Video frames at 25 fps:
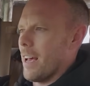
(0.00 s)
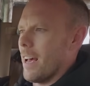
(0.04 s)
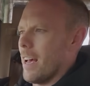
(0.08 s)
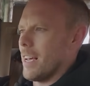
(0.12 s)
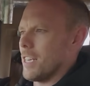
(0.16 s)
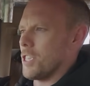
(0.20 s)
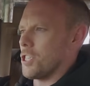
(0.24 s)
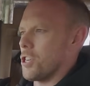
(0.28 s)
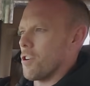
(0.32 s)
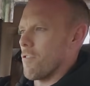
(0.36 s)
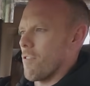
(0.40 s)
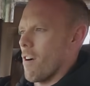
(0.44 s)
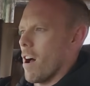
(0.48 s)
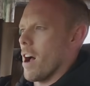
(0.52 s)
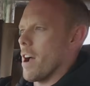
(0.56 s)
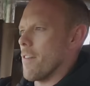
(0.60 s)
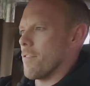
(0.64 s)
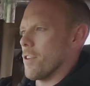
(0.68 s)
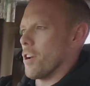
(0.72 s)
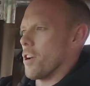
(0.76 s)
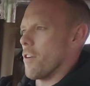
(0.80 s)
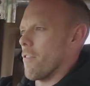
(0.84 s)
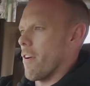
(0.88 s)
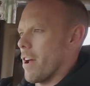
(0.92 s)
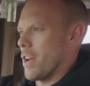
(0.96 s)
It's
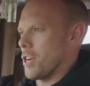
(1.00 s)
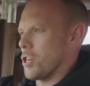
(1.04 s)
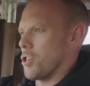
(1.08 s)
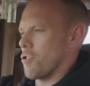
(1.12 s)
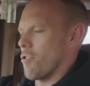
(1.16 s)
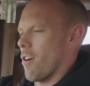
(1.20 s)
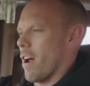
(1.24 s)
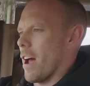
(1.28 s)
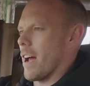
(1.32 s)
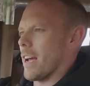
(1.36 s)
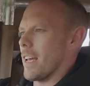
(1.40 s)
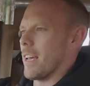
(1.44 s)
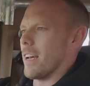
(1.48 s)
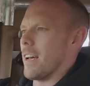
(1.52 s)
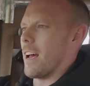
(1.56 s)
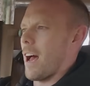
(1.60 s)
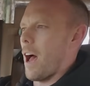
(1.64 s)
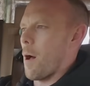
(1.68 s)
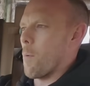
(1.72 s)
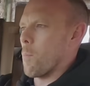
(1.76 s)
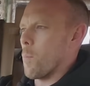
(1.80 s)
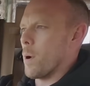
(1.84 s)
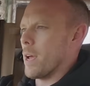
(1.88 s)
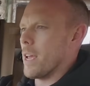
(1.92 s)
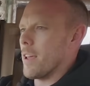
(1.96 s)
derived on a racetrack
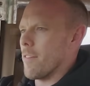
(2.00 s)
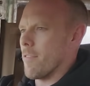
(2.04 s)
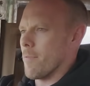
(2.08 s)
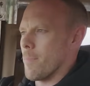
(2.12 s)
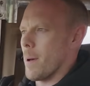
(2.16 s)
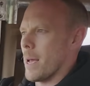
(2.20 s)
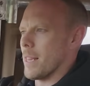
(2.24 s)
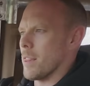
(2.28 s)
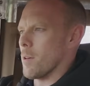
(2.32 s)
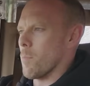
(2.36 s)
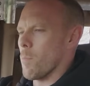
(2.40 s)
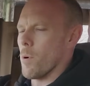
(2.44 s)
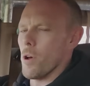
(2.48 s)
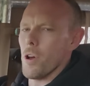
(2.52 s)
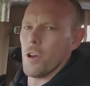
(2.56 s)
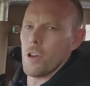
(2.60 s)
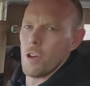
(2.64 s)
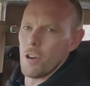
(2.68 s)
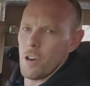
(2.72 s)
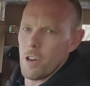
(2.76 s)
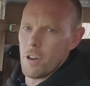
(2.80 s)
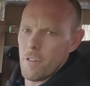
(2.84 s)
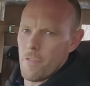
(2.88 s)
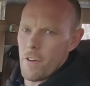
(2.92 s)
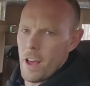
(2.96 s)
and we've made them
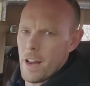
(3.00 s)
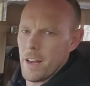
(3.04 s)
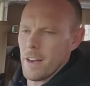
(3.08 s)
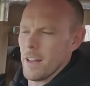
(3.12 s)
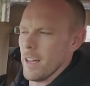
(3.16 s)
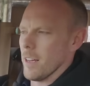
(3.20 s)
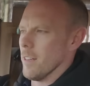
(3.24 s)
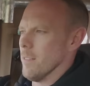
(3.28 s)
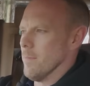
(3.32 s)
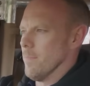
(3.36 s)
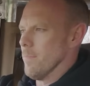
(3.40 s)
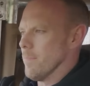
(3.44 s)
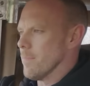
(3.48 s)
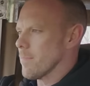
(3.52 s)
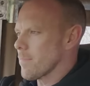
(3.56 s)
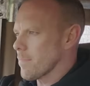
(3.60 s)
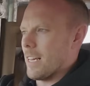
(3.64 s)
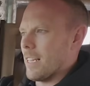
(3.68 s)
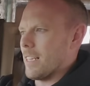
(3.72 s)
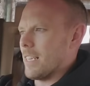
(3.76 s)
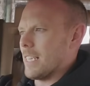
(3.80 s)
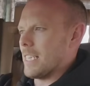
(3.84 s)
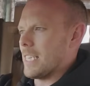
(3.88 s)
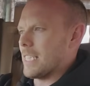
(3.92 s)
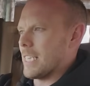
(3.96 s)
work on a Defender.
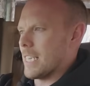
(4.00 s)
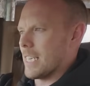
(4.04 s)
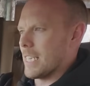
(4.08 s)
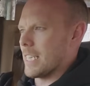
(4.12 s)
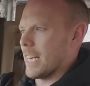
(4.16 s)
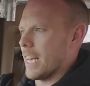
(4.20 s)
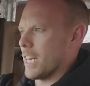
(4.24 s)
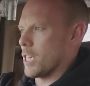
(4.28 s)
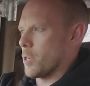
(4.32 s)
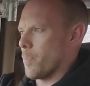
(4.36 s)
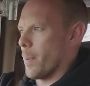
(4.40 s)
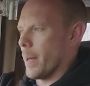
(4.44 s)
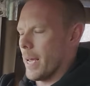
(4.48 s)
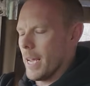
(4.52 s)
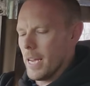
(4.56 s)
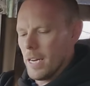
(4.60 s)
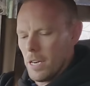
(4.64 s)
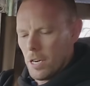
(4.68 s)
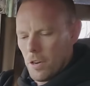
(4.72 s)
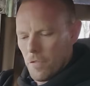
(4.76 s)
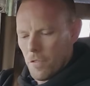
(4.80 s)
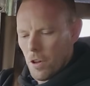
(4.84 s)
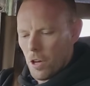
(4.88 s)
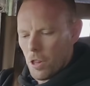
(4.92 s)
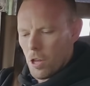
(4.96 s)
This is a
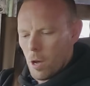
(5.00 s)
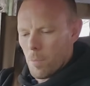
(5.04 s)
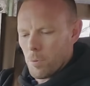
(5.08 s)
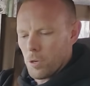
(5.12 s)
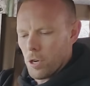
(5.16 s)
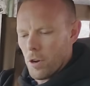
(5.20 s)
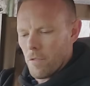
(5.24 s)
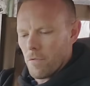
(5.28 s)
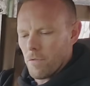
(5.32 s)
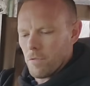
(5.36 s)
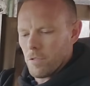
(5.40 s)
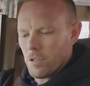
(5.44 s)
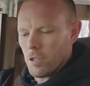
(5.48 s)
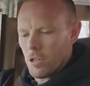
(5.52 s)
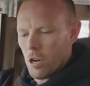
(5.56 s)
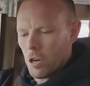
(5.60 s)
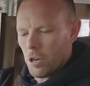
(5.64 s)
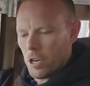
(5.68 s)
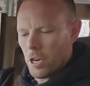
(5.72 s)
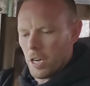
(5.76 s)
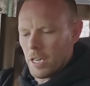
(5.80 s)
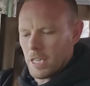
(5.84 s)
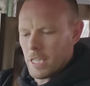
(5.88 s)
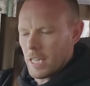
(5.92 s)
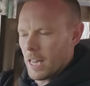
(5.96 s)
6-speed. You've got the option of
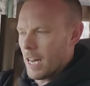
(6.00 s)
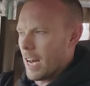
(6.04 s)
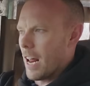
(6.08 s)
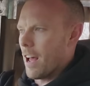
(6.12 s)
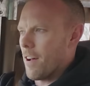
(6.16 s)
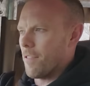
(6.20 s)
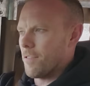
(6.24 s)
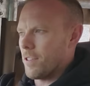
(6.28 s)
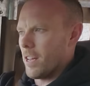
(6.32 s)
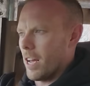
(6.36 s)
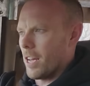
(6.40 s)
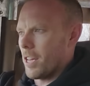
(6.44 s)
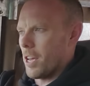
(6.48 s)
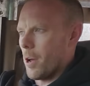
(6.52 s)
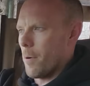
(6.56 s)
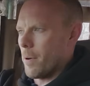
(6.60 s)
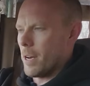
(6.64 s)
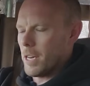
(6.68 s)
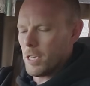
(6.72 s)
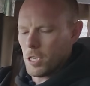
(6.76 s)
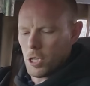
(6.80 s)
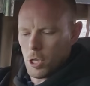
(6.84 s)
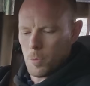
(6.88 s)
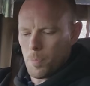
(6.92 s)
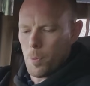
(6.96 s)
knocking it to the left and
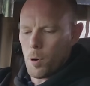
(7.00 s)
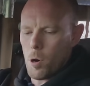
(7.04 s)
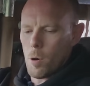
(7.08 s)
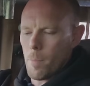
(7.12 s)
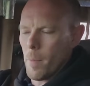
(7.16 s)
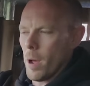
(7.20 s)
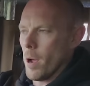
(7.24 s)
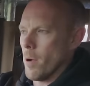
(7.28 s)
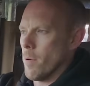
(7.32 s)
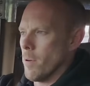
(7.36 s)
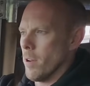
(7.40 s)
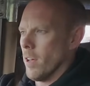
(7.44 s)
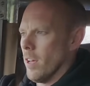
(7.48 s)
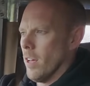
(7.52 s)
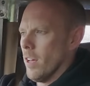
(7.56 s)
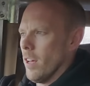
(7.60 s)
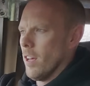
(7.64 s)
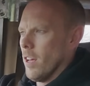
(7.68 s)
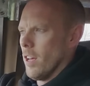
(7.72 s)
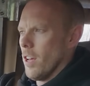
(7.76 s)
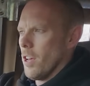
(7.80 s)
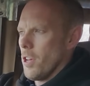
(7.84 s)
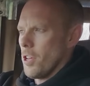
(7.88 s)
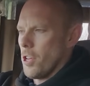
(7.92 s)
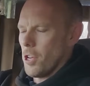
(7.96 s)
going into sport mode.
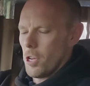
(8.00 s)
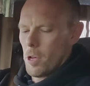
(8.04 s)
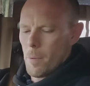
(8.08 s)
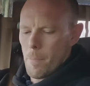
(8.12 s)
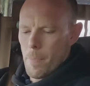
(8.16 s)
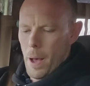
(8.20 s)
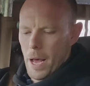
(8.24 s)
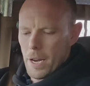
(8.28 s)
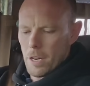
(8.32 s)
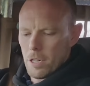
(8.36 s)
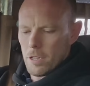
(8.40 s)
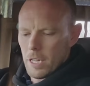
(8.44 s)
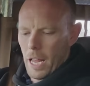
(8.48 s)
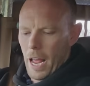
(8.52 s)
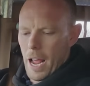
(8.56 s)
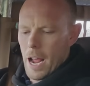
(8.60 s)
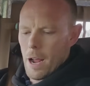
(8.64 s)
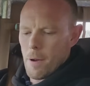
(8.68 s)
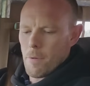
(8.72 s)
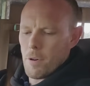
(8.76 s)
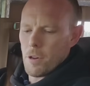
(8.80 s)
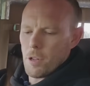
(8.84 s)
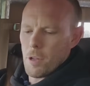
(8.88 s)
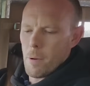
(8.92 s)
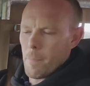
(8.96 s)
You can paddle
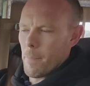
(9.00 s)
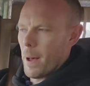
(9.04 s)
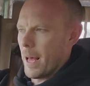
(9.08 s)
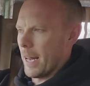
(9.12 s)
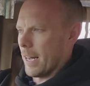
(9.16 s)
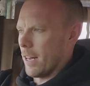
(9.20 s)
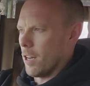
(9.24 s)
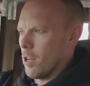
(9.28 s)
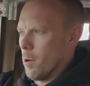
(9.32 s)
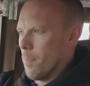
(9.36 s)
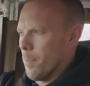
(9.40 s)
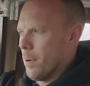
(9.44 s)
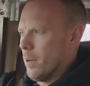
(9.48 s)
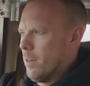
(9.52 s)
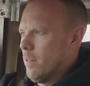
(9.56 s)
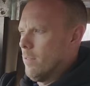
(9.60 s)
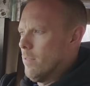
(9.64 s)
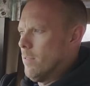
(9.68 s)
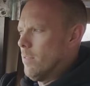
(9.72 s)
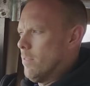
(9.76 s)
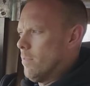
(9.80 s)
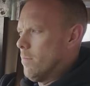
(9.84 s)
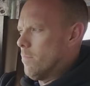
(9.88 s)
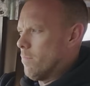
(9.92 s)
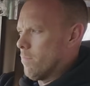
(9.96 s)
down, you can paddle up.
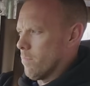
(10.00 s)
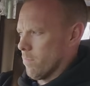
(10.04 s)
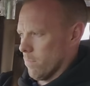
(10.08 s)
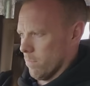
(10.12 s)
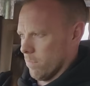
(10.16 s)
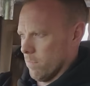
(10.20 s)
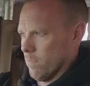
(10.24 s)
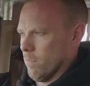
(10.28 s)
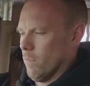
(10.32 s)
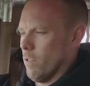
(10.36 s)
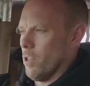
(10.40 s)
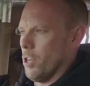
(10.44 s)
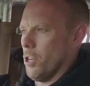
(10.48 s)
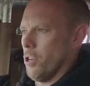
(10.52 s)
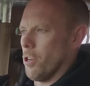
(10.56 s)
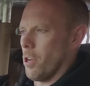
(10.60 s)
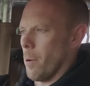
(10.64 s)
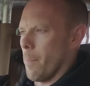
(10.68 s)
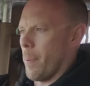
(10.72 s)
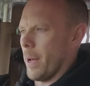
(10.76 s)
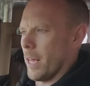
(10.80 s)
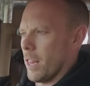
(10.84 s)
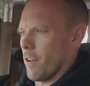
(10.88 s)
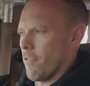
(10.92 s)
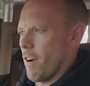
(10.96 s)
You
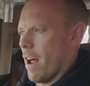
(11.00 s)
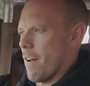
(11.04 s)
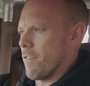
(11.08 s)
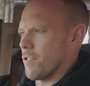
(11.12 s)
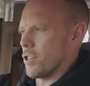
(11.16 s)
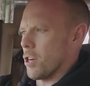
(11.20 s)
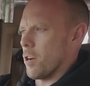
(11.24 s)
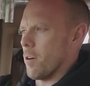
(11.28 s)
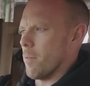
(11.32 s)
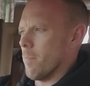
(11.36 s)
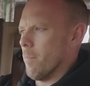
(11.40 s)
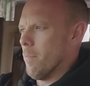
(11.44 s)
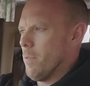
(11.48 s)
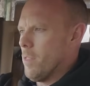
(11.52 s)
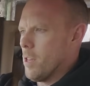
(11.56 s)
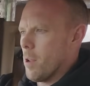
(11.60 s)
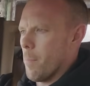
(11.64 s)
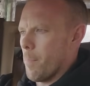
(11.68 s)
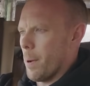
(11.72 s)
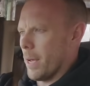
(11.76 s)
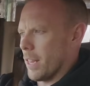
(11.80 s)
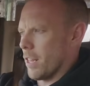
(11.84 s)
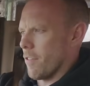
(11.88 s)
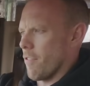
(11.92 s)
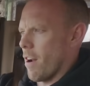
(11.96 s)
can pick the revs up,
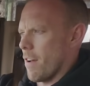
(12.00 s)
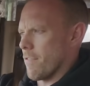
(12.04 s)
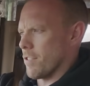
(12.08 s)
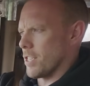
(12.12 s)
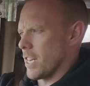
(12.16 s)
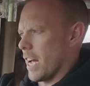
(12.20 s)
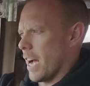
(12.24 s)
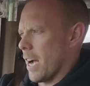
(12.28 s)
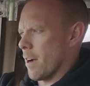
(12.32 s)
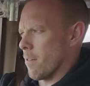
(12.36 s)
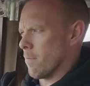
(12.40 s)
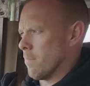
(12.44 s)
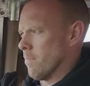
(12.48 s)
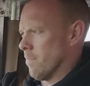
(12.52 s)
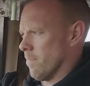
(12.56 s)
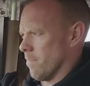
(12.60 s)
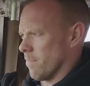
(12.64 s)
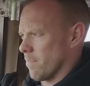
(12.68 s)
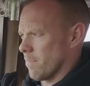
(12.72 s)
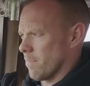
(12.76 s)
pick the revs down.